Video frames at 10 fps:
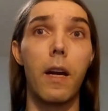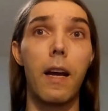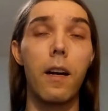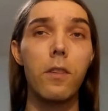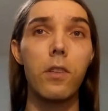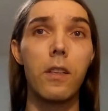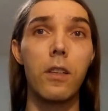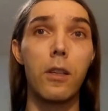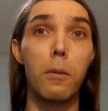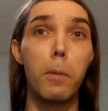But I also
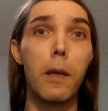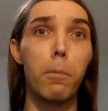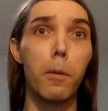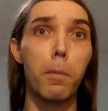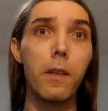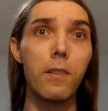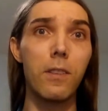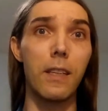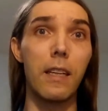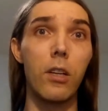knew people
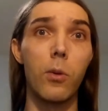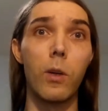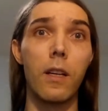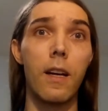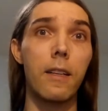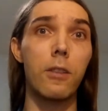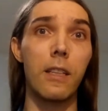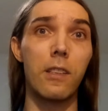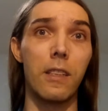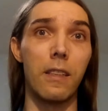personally who were not
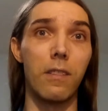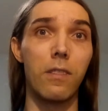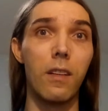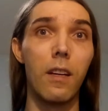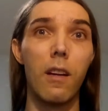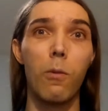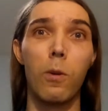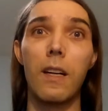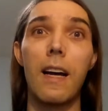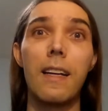Christians,
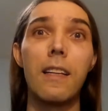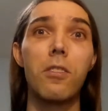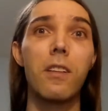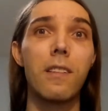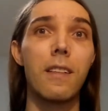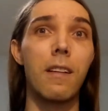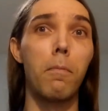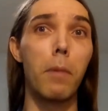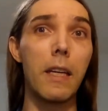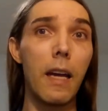were not interested
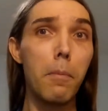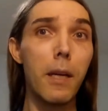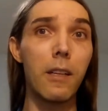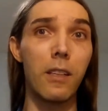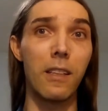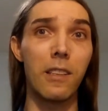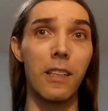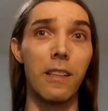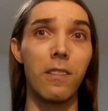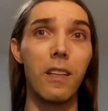in becoming
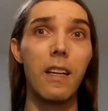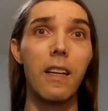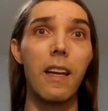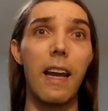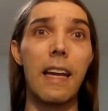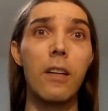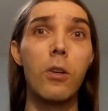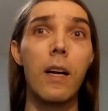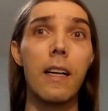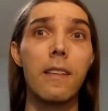Christians, and
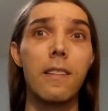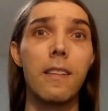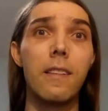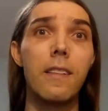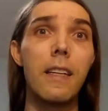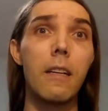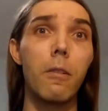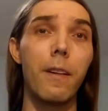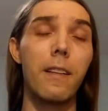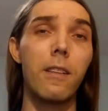who held
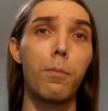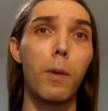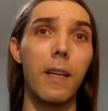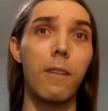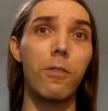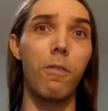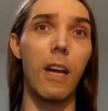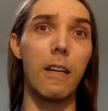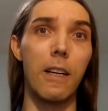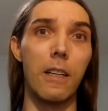sincere religious beliefs of
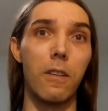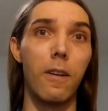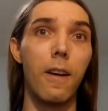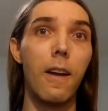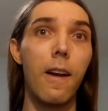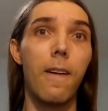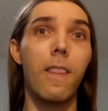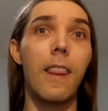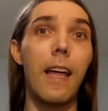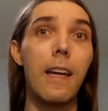their own.
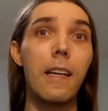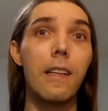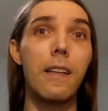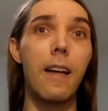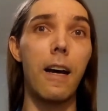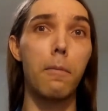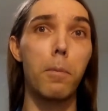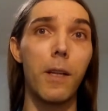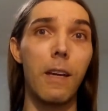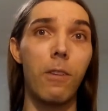They did
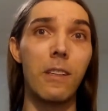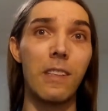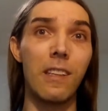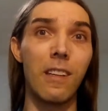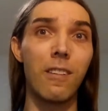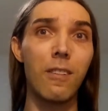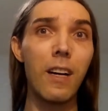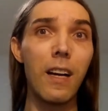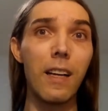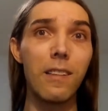not believe in Jesus
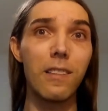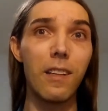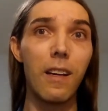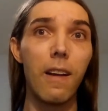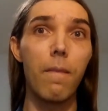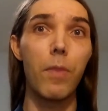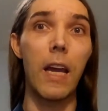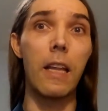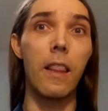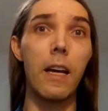Christ,
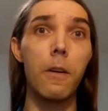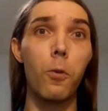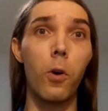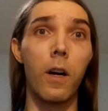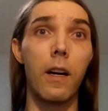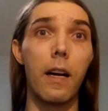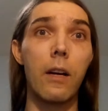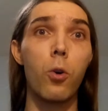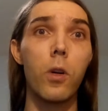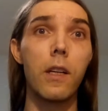and therefore,
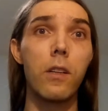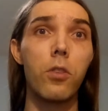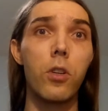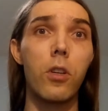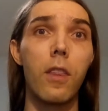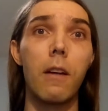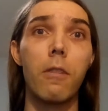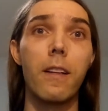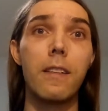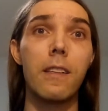according to the
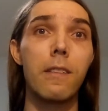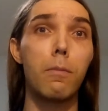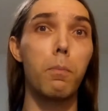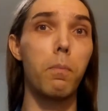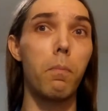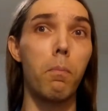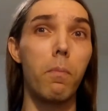religious,